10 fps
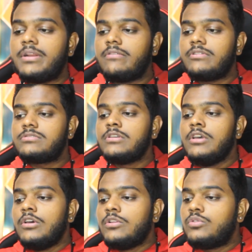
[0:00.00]
requests,
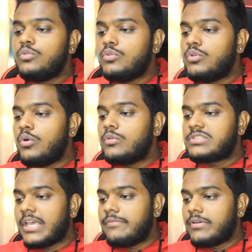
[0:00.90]
Tu Do
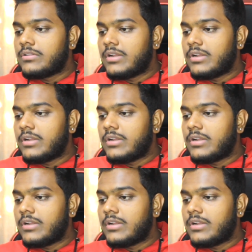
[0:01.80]
Cypher.